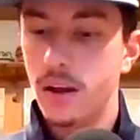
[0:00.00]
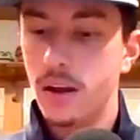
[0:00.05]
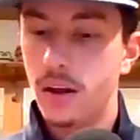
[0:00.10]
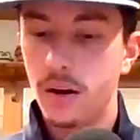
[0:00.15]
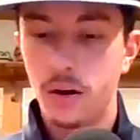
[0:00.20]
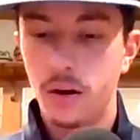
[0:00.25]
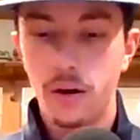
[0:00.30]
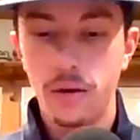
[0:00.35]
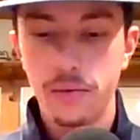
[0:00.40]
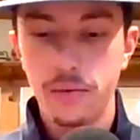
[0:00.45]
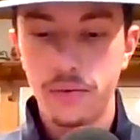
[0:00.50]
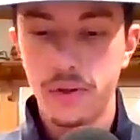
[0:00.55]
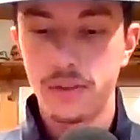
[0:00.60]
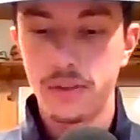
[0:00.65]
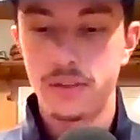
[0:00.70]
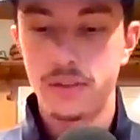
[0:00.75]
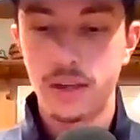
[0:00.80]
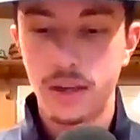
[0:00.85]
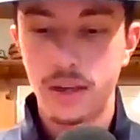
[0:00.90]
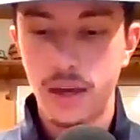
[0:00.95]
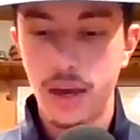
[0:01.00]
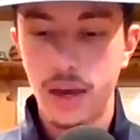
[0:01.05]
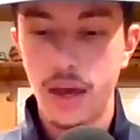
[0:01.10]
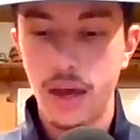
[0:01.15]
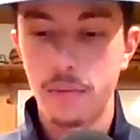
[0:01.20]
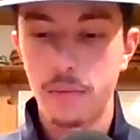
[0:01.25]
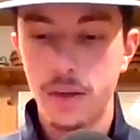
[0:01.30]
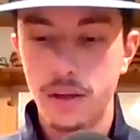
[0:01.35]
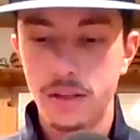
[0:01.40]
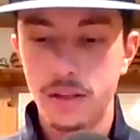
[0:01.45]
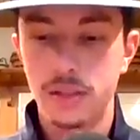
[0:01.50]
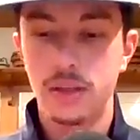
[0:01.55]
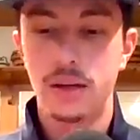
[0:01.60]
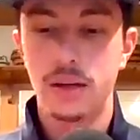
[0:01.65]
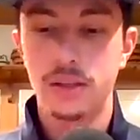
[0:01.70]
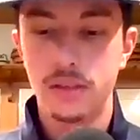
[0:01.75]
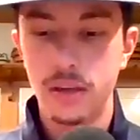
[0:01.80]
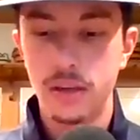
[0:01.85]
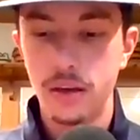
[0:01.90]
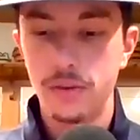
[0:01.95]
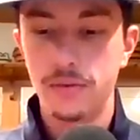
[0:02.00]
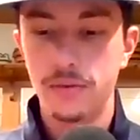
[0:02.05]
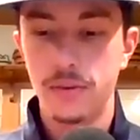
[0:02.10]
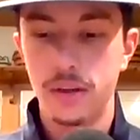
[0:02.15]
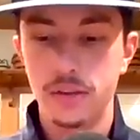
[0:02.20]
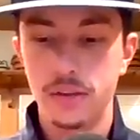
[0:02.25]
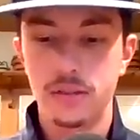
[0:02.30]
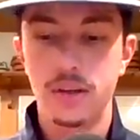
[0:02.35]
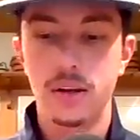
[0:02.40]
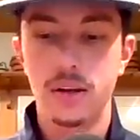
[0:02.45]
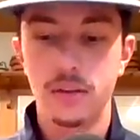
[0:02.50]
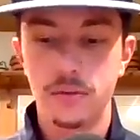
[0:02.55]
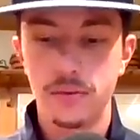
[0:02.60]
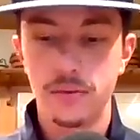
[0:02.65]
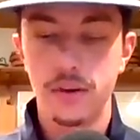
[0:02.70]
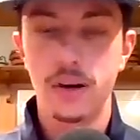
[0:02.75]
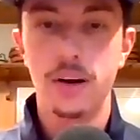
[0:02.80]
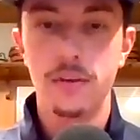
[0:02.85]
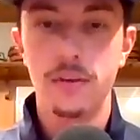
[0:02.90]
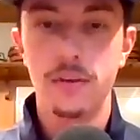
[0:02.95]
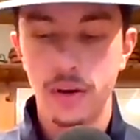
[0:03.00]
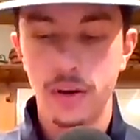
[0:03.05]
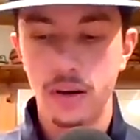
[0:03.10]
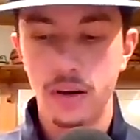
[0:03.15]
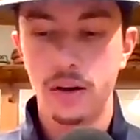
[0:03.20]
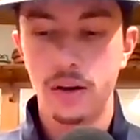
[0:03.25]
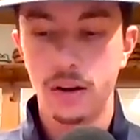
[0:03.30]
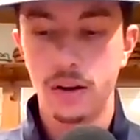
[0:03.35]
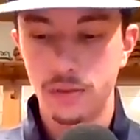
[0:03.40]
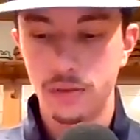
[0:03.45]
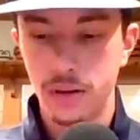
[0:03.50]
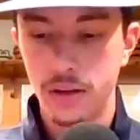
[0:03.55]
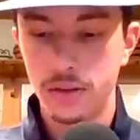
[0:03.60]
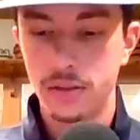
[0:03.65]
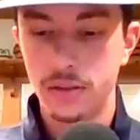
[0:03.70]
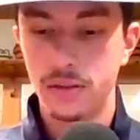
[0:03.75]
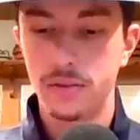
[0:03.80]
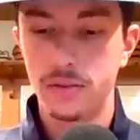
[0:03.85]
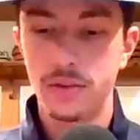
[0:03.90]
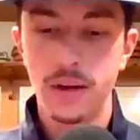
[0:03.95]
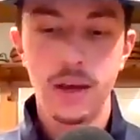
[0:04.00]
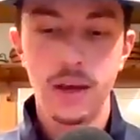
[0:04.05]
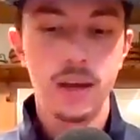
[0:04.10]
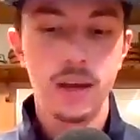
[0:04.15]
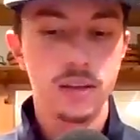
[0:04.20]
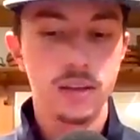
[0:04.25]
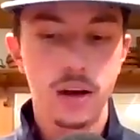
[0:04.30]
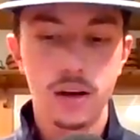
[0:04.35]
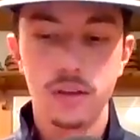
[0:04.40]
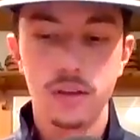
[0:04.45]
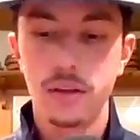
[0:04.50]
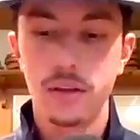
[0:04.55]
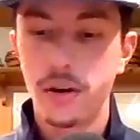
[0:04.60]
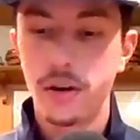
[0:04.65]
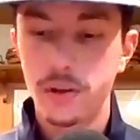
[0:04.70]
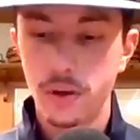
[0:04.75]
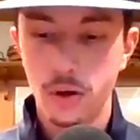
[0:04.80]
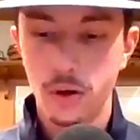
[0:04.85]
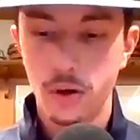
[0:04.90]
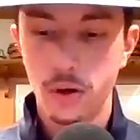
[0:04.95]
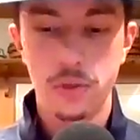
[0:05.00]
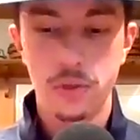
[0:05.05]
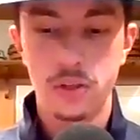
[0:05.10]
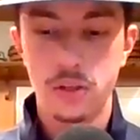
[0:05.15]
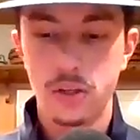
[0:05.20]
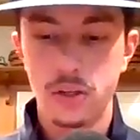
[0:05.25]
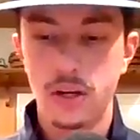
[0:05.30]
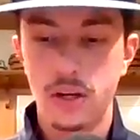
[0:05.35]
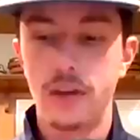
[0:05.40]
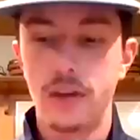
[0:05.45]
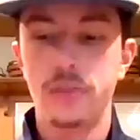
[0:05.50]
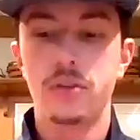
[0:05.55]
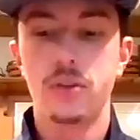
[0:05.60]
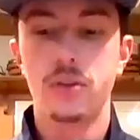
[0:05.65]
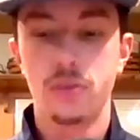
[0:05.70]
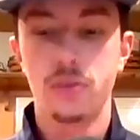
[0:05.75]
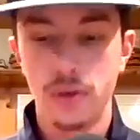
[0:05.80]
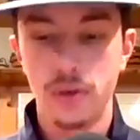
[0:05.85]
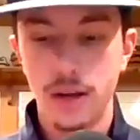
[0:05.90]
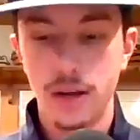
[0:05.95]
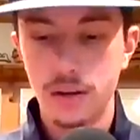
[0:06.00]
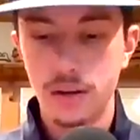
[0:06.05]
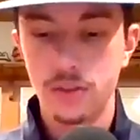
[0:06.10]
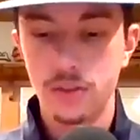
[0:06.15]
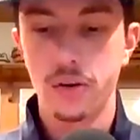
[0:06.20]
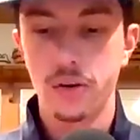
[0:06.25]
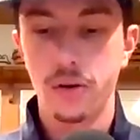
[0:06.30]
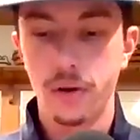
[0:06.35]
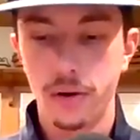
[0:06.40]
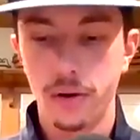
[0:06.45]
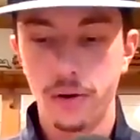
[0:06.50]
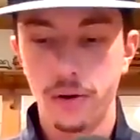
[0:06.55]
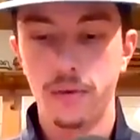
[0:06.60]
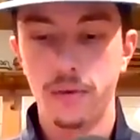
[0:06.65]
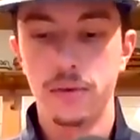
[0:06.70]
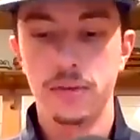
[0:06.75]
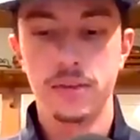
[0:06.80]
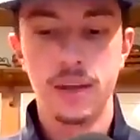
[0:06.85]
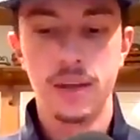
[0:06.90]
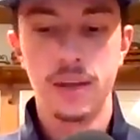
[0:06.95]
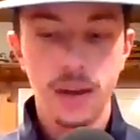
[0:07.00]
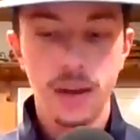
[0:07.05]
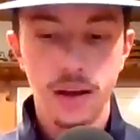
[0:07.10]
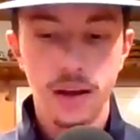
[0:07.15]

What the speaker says: an offense that can't miss and a defense that is very, very aggressive, not allowing open shots, creating turnovers.